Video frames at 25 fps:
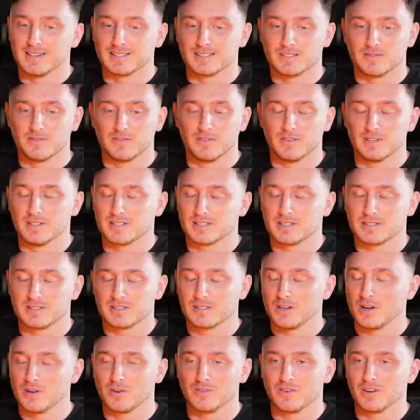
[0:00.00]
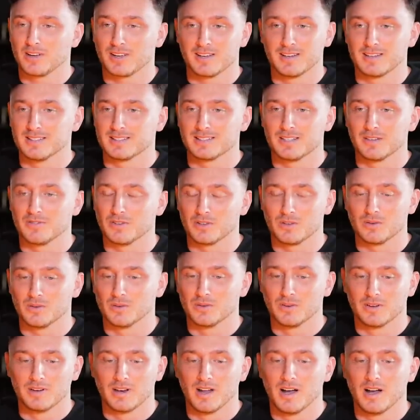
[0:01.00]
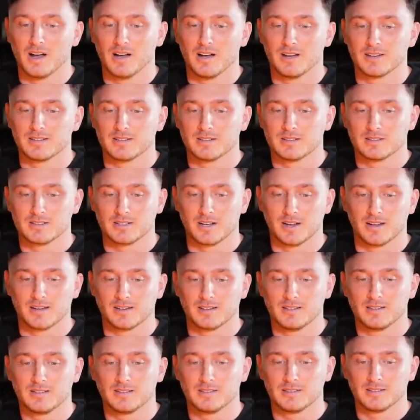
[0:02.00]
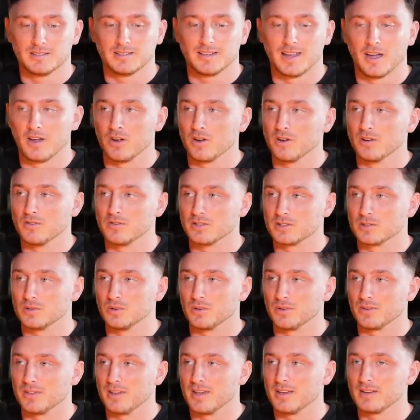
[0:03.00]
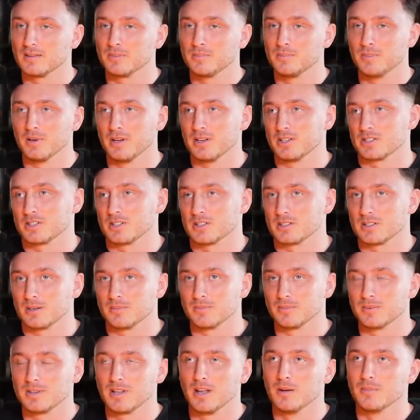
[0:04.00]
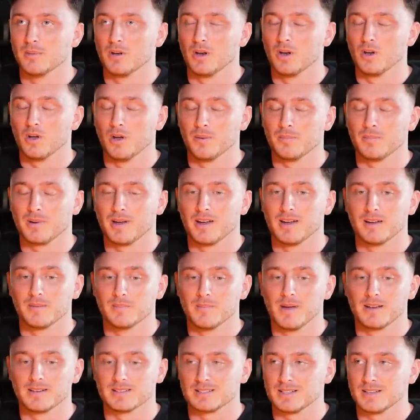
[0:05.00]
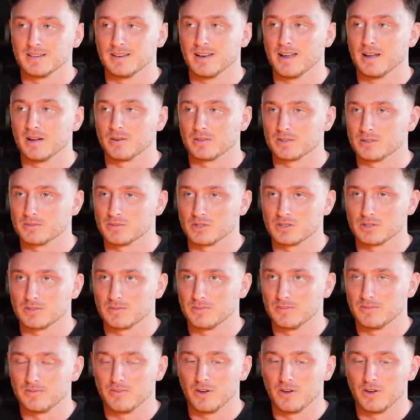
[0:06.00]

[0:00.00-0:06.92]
It's it's so fucking it's difficult and hard to like get over sort of thing. But it's just I'm I'm a lot better mentally now because I'm just